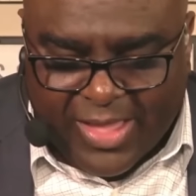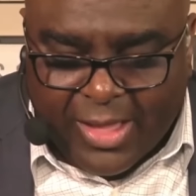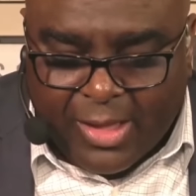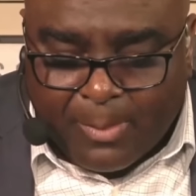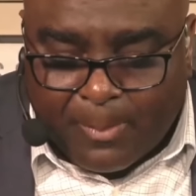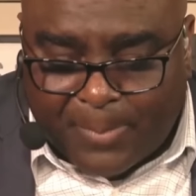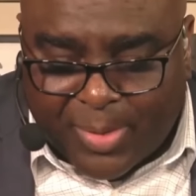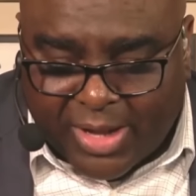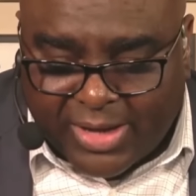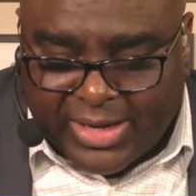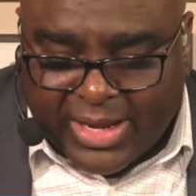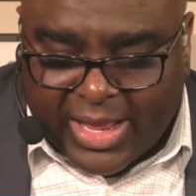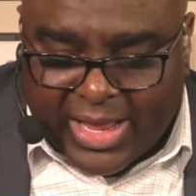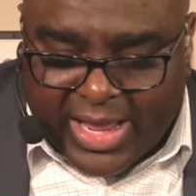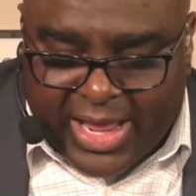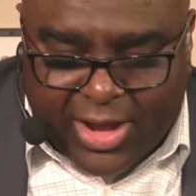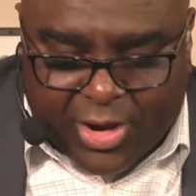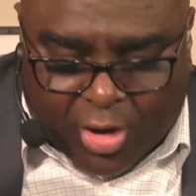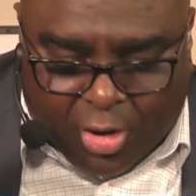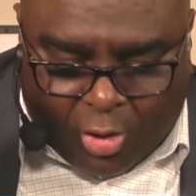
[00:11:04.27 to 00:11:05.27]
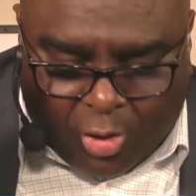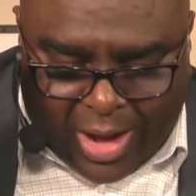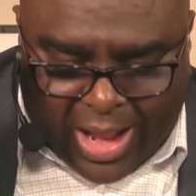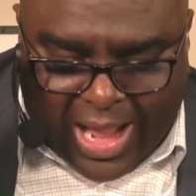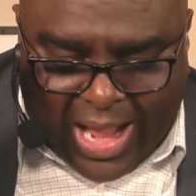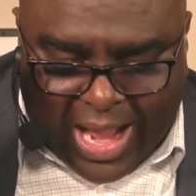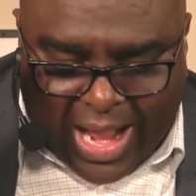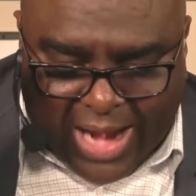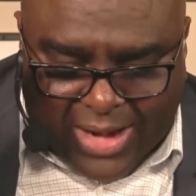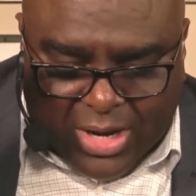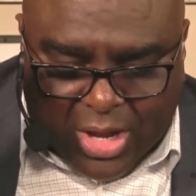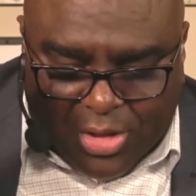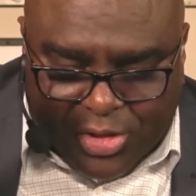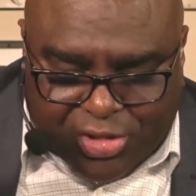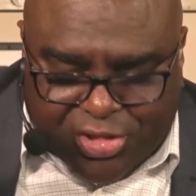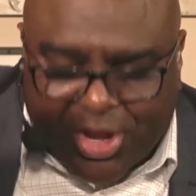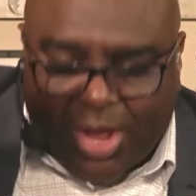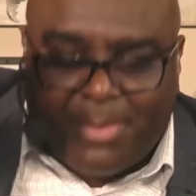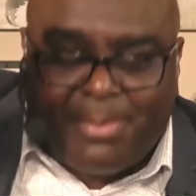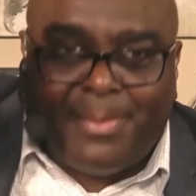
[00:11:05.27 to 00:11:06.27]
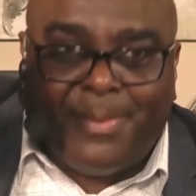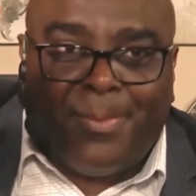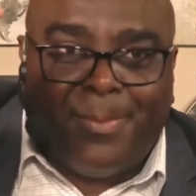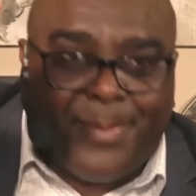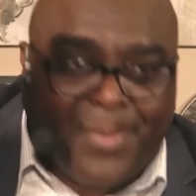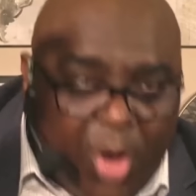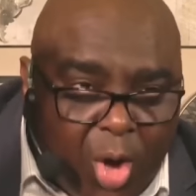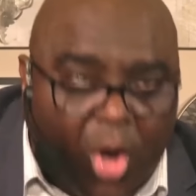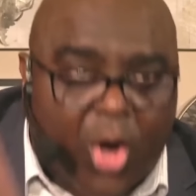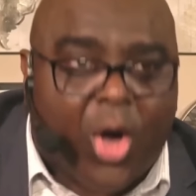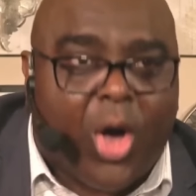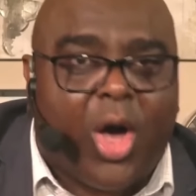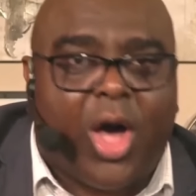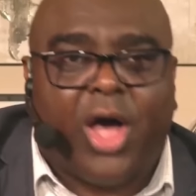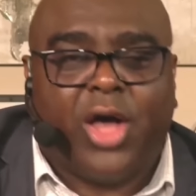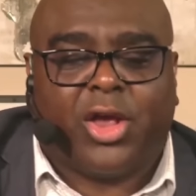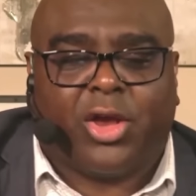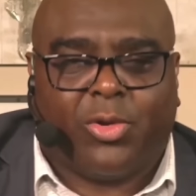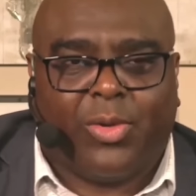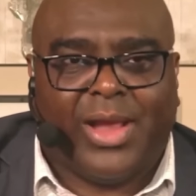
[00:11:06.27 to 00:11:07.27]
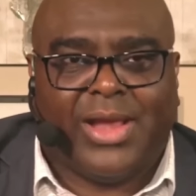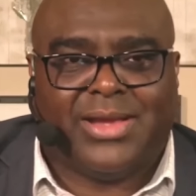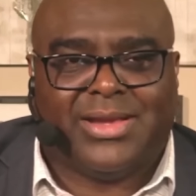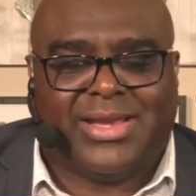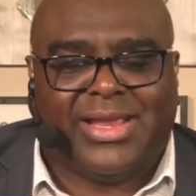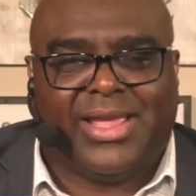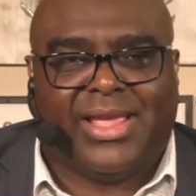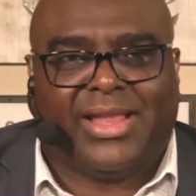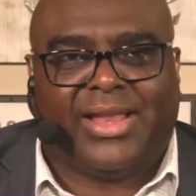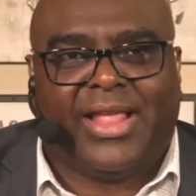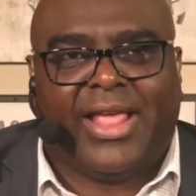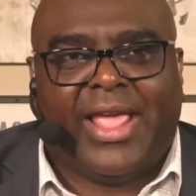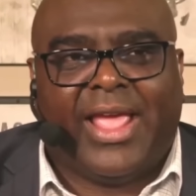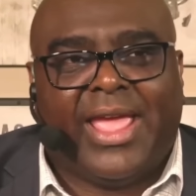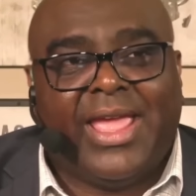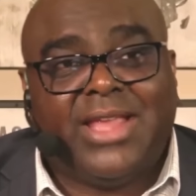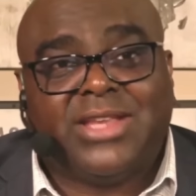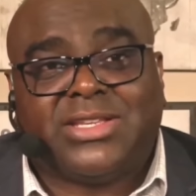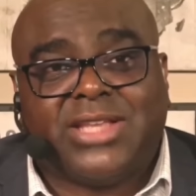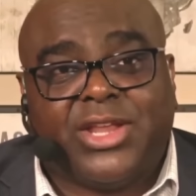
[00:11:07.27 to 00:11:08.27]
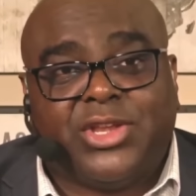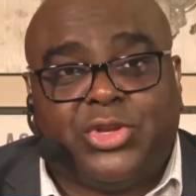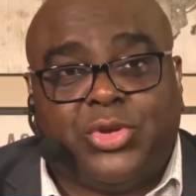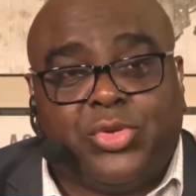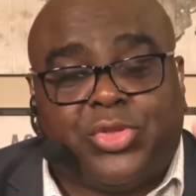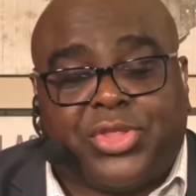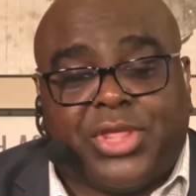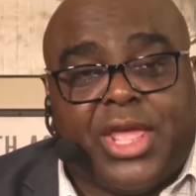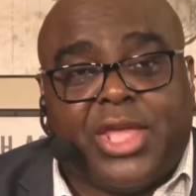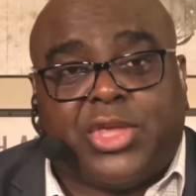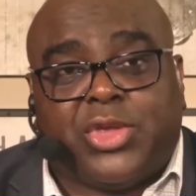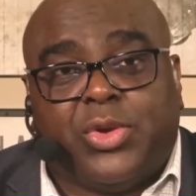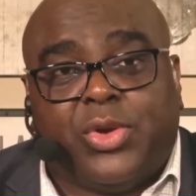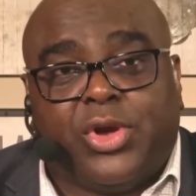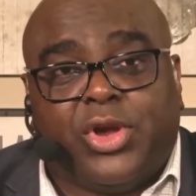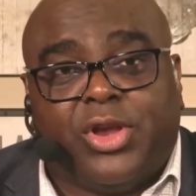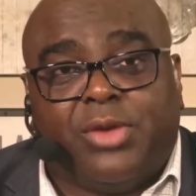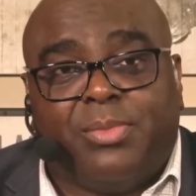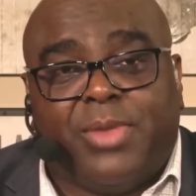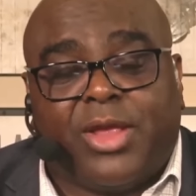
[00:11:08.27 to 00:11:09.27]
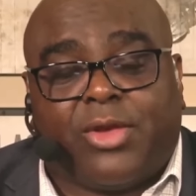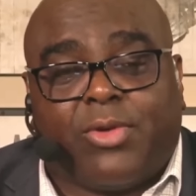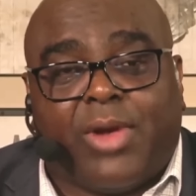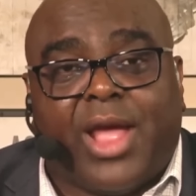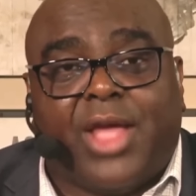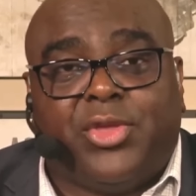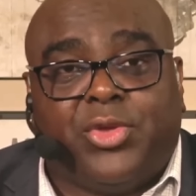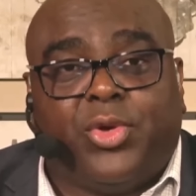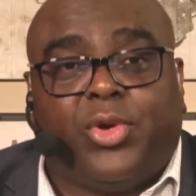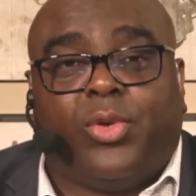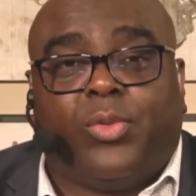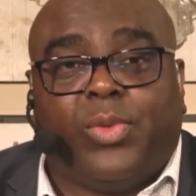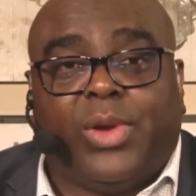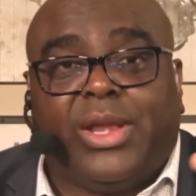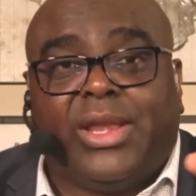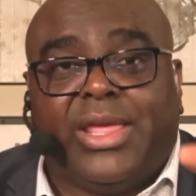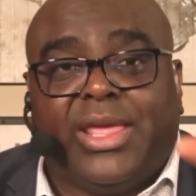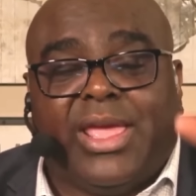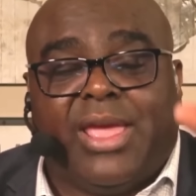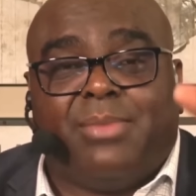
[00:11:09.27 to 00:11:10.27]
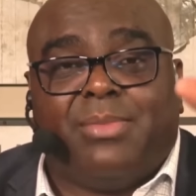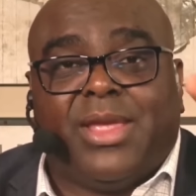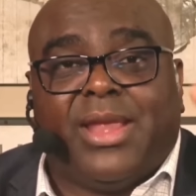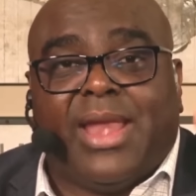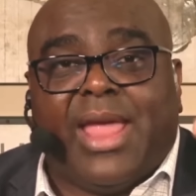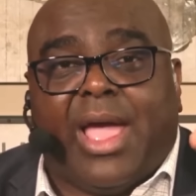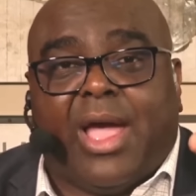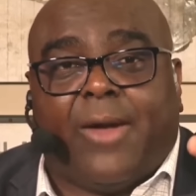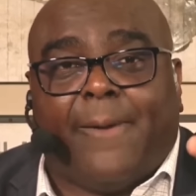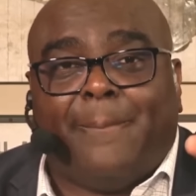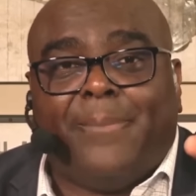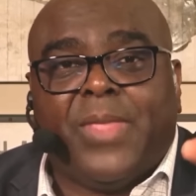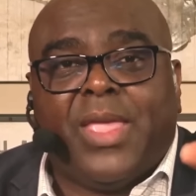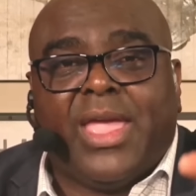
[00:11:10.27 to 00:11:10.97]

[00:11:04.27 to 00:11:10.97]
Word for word: but he cried the more a great deal. He said, you think you heard me cry, you're going to really hear me now.